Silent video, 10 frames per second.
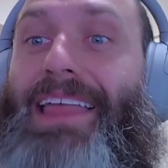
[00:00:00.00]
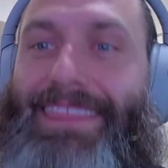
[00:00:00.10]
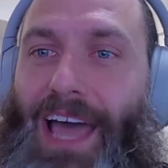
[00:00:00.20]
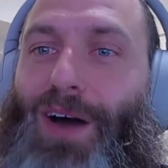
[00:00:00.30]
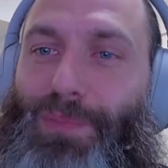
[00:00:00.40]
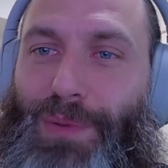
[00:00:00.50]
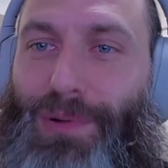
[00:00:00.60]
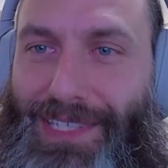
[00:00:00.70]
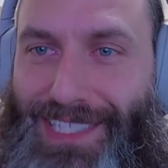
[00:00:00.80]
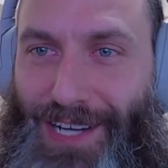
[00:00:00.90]
Now
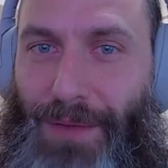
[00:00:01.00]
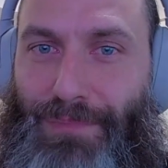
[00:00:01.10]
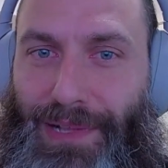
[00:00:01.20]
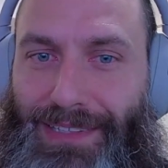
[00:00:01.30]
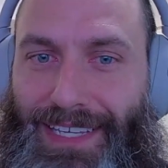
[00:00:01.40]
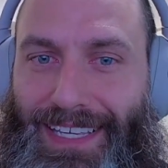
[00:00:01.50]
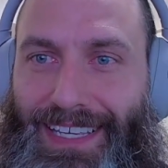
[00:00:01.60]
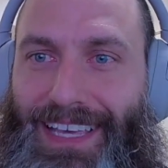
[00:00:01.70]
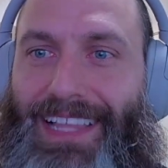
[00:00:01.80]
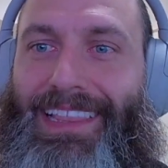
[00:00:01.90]
people can start
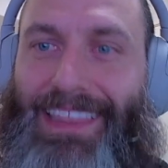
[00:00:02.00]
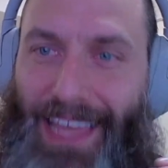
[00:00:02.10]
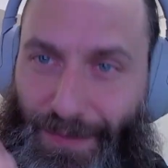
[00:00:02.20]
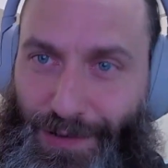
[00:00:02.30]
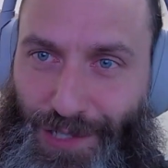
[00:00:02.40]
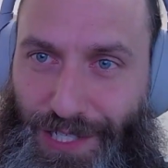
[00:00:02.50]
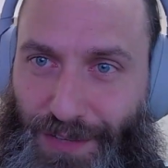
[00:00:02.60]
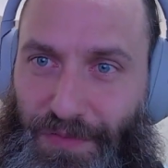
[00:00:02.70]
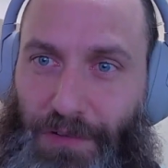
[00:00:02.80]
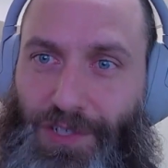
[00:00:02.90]
building, leveraging
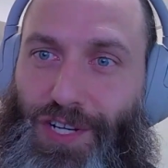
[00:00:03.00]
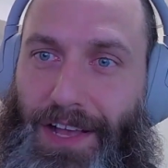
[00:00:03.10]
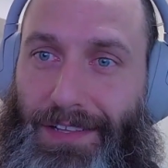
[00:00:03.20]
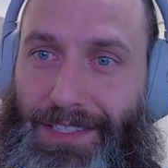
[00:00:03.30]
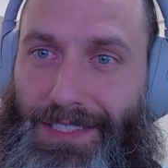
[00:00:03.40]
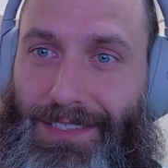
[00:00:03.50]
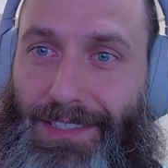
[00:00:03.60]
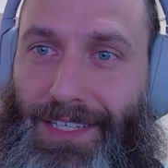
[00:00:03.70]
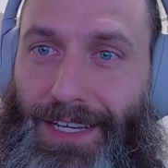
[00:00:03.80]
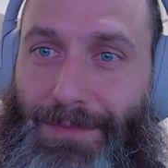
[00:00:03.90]
the functionality,
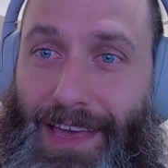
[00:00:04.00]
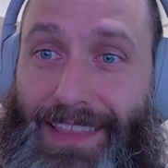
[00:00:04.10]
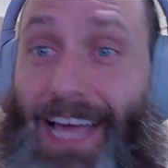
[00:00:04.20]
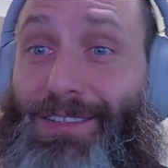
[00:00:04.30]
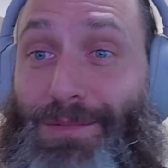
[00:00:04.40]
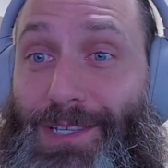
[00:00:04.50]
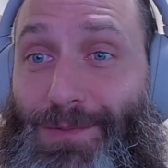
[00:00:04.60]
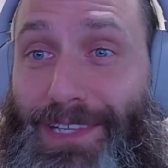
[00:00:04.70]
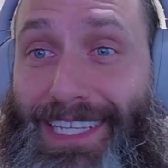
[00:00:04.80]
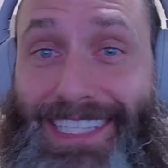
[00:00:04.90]
and that to me
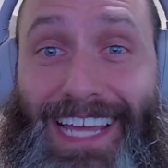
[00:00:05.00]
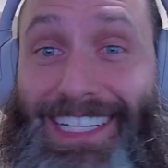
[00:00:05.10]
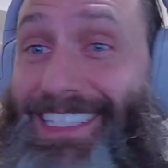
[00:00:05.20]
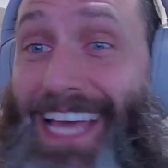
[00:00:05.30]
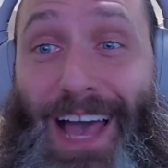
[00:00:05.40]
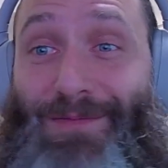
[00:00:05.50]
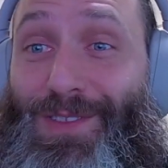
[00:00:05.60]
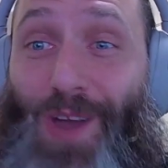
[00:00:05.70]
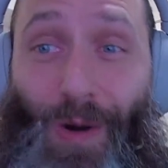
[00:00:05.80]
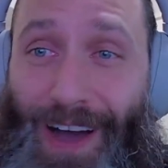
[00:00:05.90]
is really exciting because I
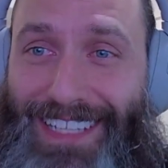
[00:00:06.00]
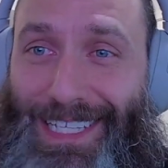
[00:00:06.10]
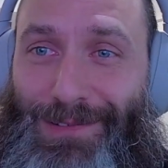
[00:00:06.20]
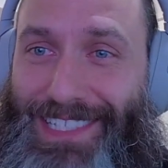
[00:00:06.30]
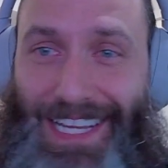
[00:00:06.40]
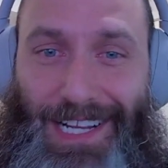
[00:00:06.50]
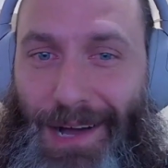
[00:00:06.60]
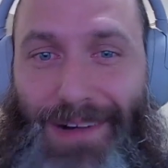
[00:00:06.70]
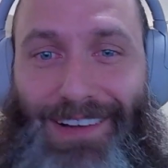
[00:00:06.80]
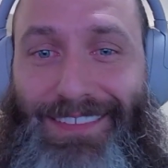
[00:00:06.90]
have no idea what's going to
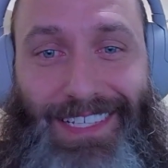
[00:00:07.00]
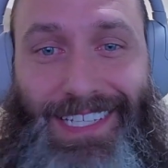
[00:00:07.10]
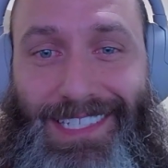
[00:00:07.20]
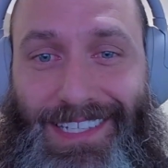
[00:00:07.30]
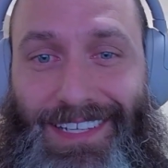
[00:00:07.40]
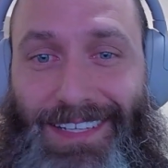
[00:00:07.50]
come out of this.